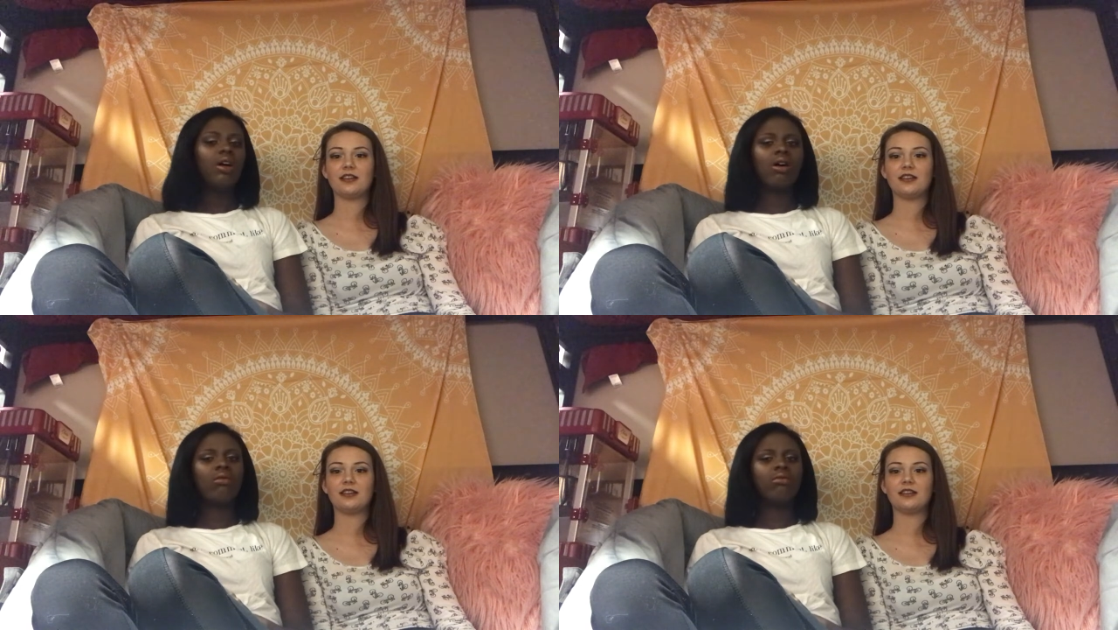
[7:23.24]

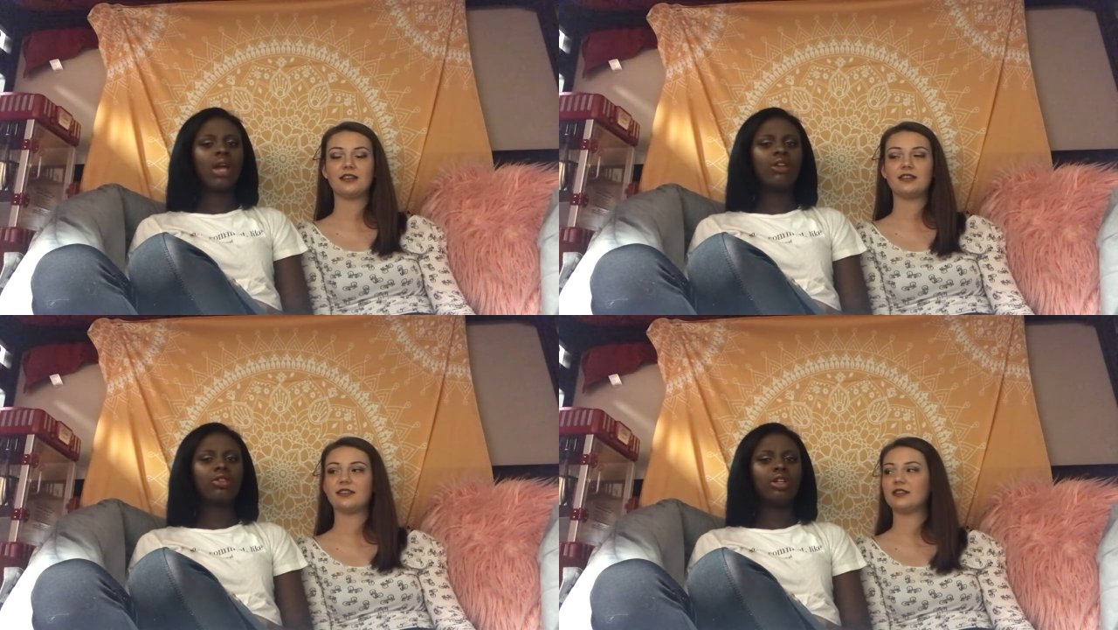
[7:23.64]
Speaker 1: Oh,
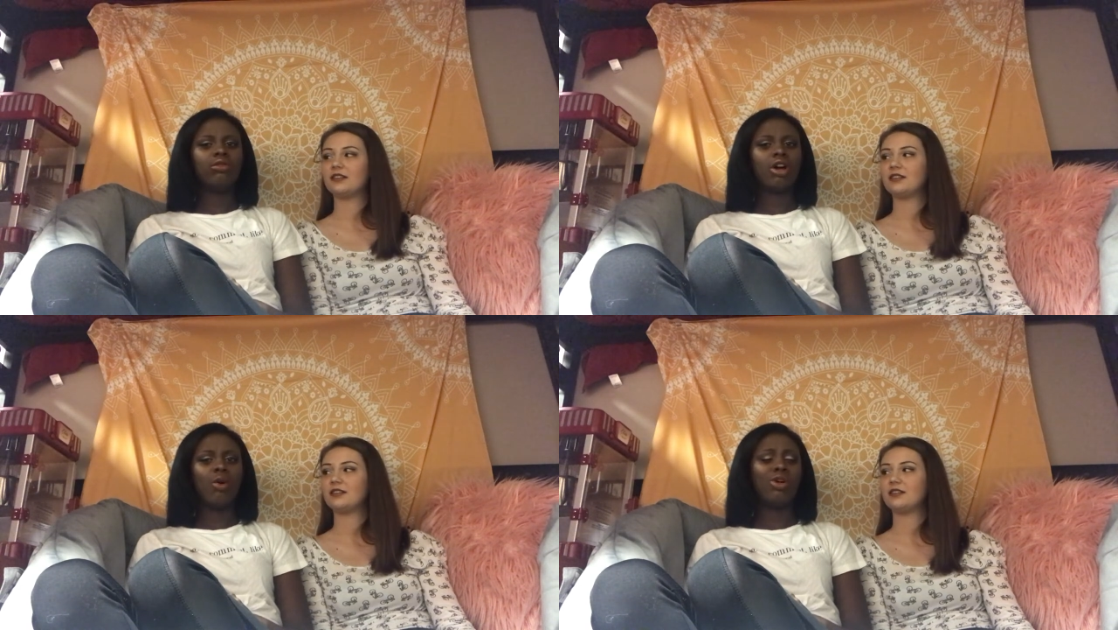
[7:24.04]
actually,
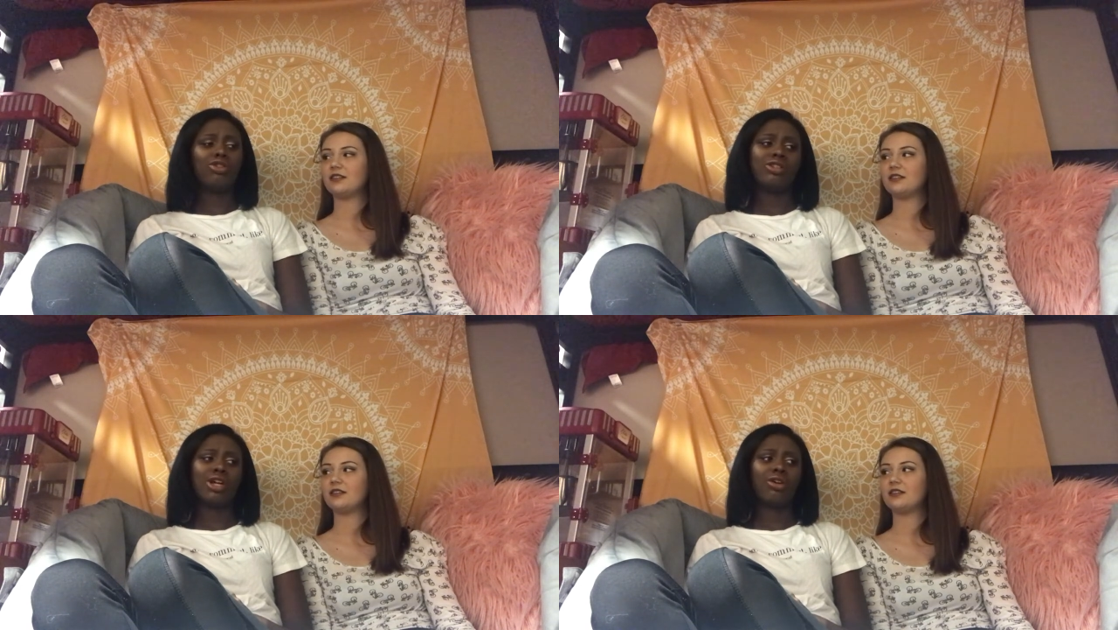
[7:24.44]
no, because you
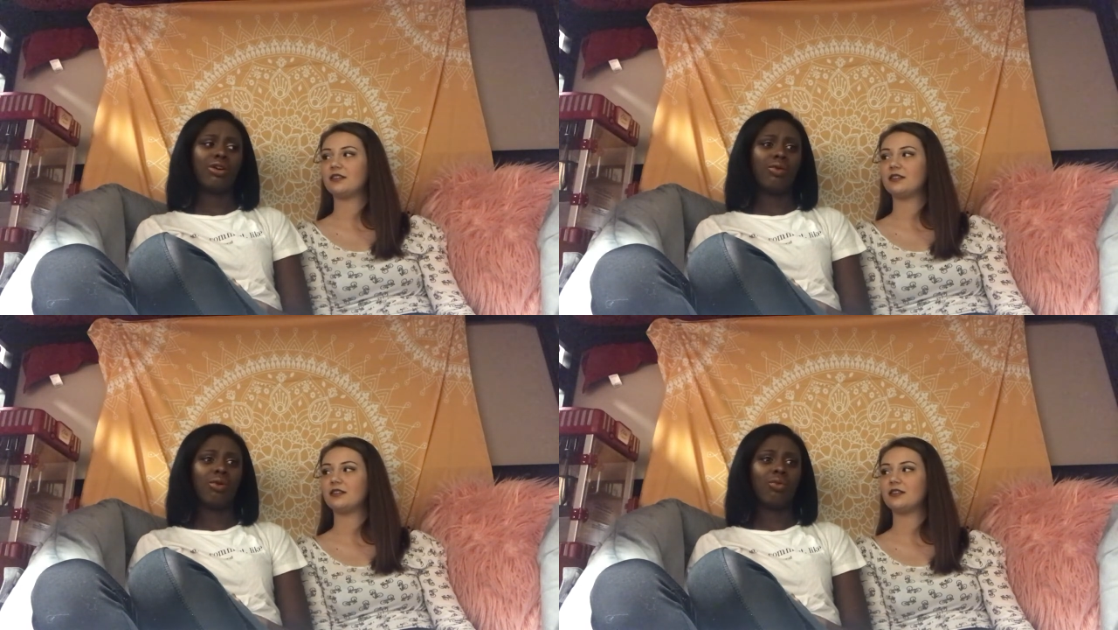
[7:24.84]
decided to
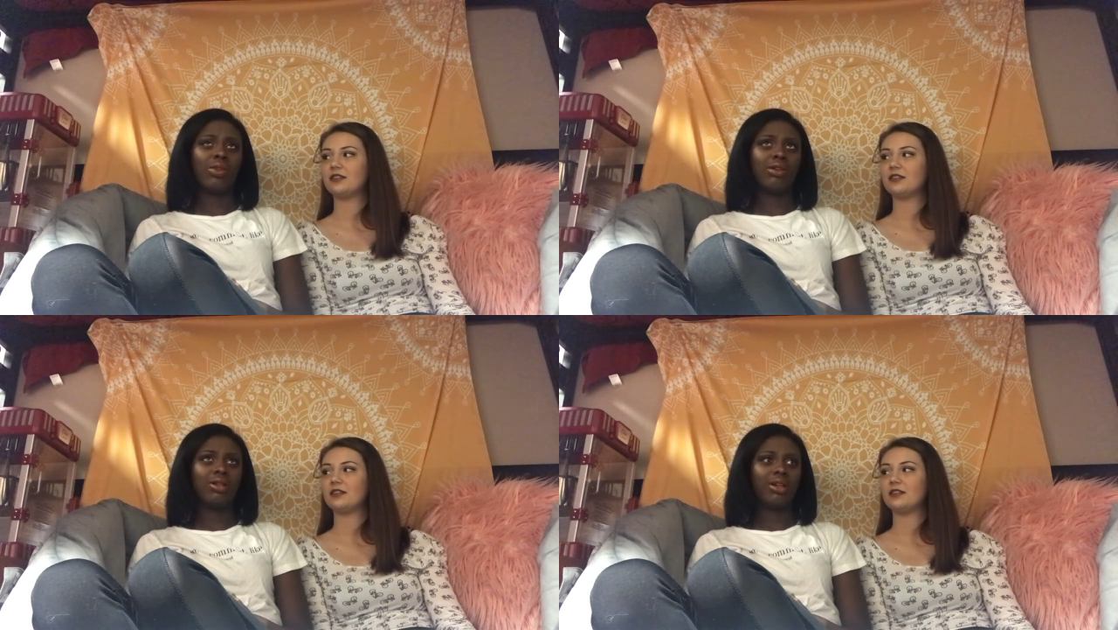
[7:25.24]
go home
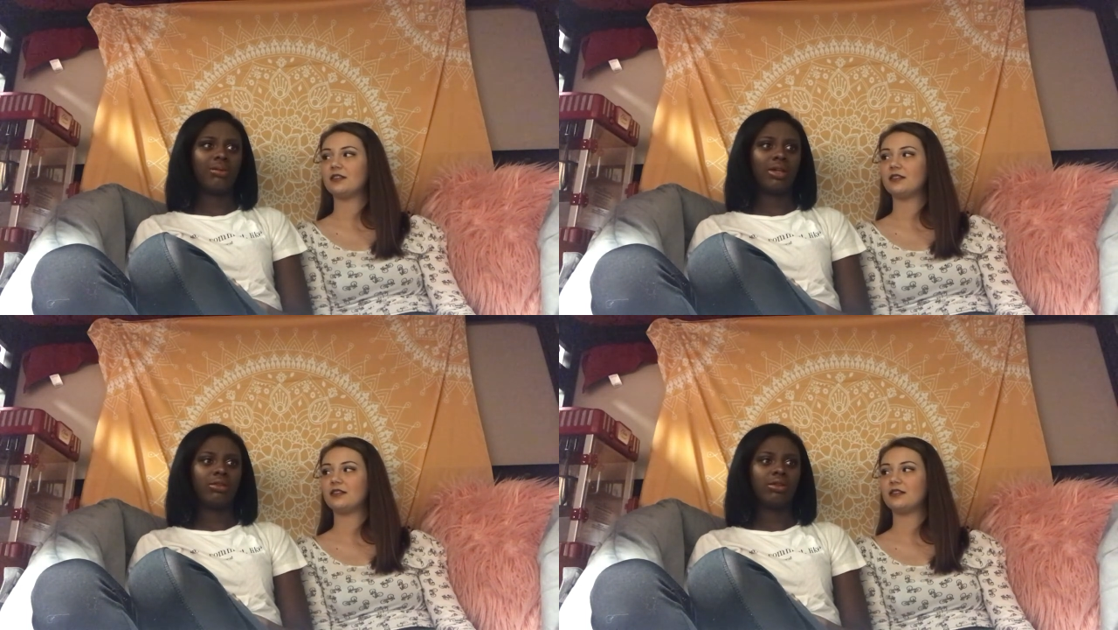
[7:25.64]
without telling
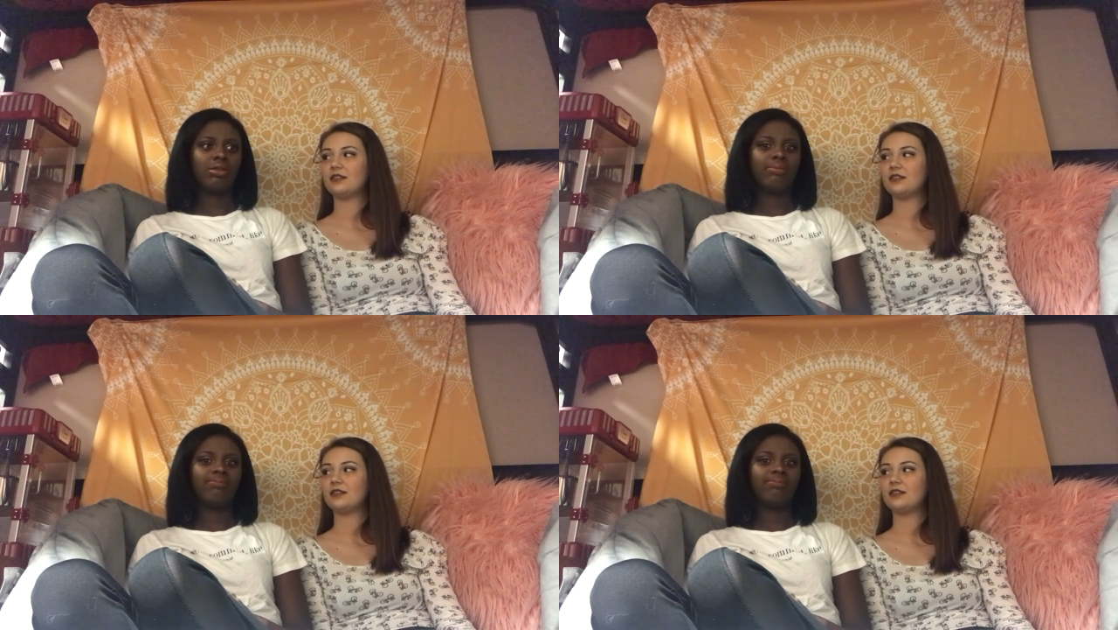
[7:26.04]
me, so.